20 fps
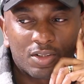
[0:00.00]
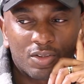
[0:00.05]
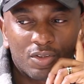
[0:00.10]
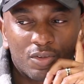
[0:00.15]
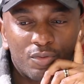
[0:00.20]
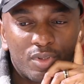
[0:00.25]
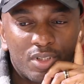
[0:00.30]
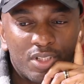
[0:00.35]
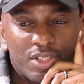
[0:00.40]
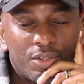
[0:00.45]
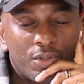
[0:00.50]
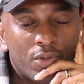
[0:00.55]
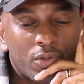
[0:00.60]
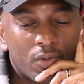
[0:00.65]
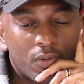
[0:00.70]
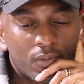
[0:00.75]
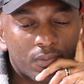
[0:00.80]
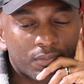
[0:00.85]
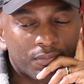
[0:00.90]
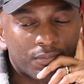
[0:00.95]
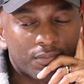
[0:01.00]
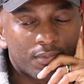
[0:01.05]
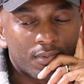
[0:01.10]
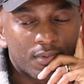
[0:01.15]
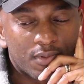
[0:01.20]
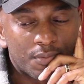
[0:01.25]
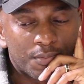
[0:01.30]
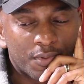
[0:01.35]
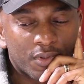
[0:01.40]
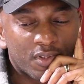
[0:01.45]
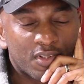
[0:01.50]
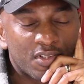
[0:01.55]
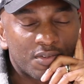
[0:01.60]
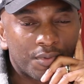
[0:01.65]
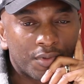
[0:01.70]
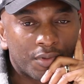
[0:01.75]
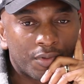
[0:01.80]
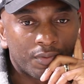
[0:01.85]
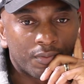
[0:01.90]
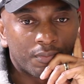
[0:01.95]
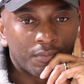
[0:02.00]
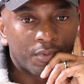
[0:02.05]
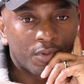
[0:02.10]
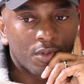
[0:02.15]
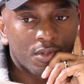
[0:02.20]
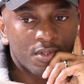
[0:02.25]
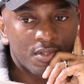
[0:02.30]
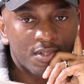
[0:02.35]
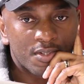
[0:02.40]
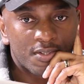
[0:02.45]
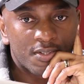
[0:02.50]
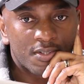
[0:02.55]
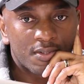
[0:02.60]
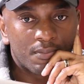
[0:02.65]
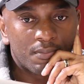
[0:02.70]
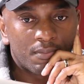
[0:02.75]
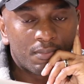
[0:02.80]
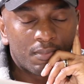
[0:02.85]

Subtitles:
don't really know, to be honest with you, because